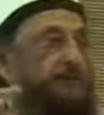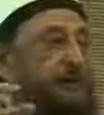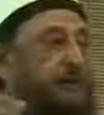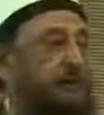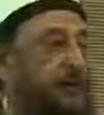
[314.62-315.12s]
and
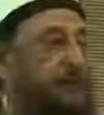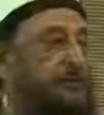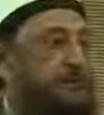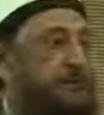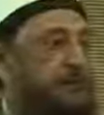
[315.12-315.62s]
seek
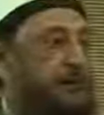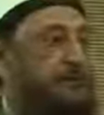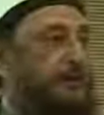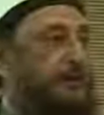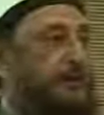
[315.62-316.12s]
to
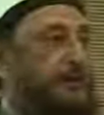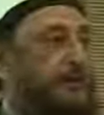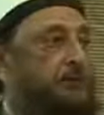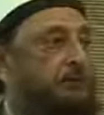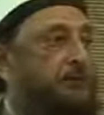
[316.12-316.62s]
understand it
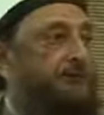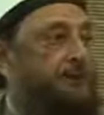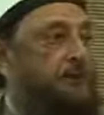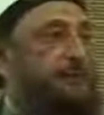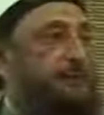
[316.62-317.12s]
without
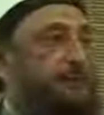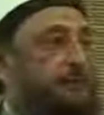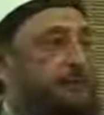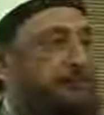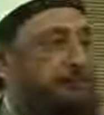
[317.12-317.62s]
reference
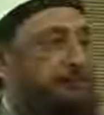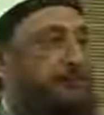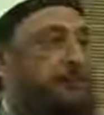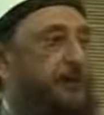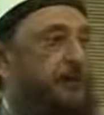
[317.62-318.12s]
to the
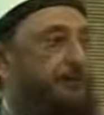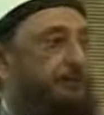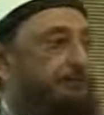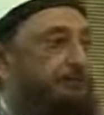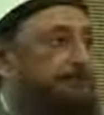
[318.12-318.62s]
rest of the
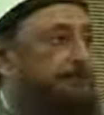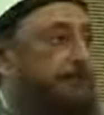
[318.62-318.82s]
Quran,